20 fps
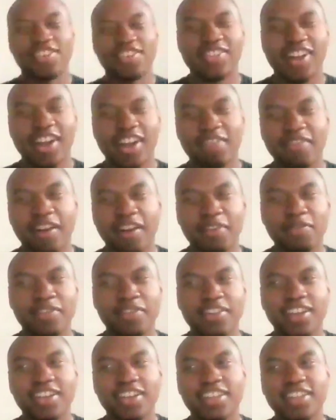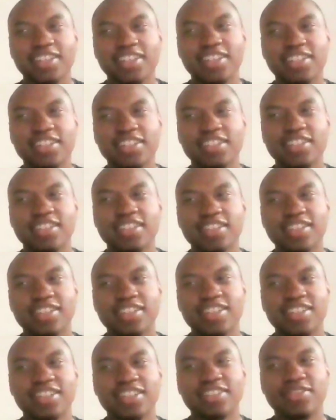gonna lie. I feel like he's
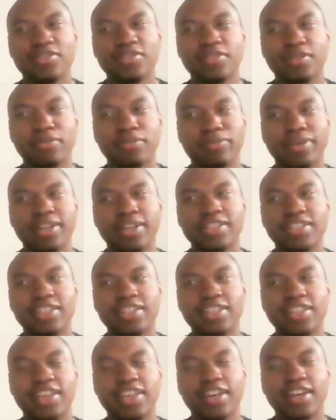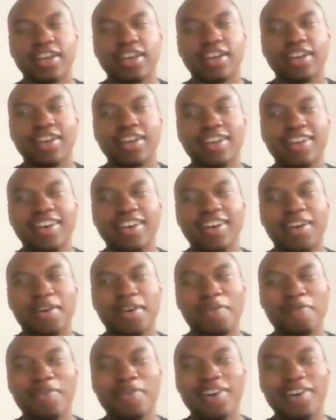doing the best he can,
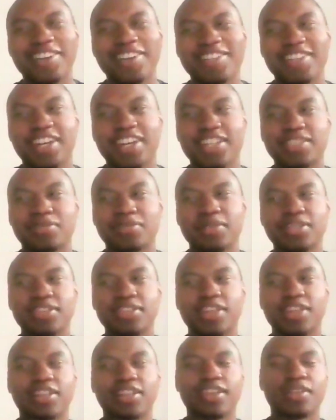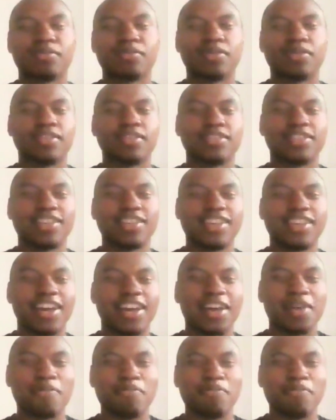but it's like especially like think about this. He
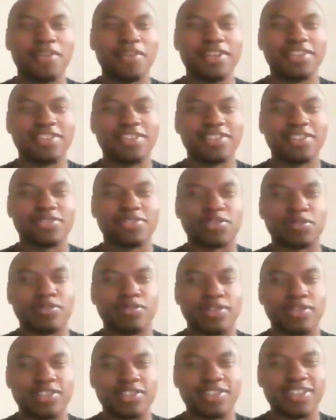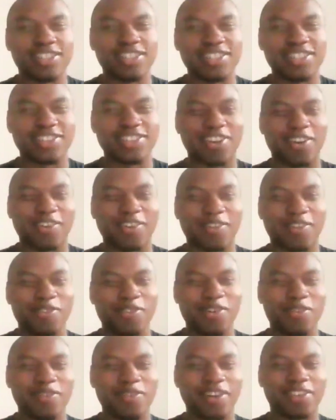had Mitch Trubisky as starting
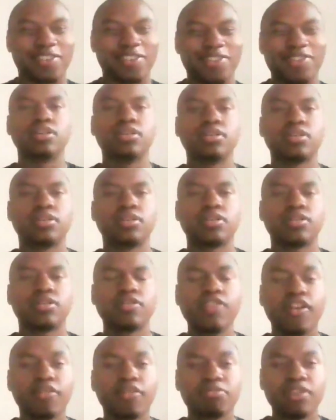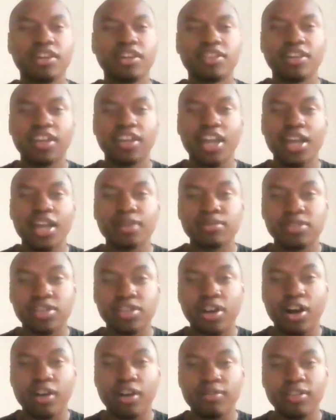quarterback. So you ever played the game?
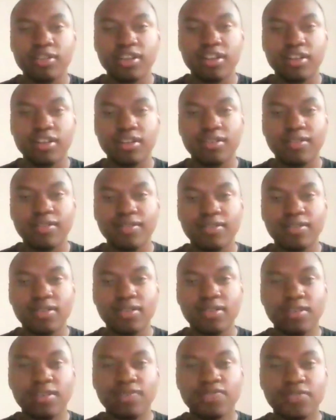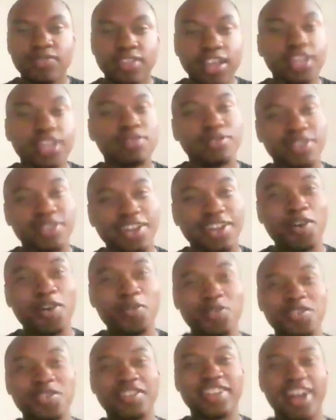Sorry, that's what the
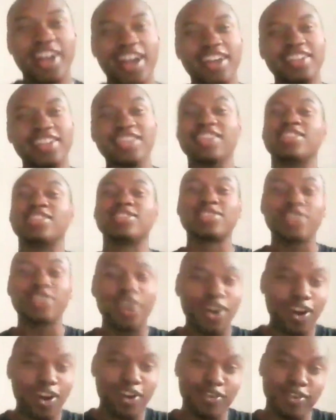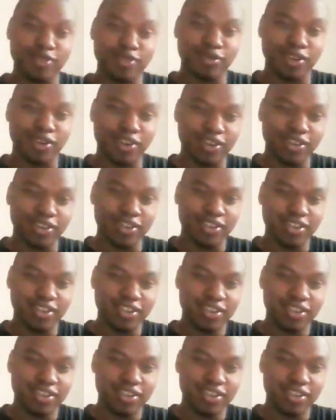offensive line is. Sorry, bro.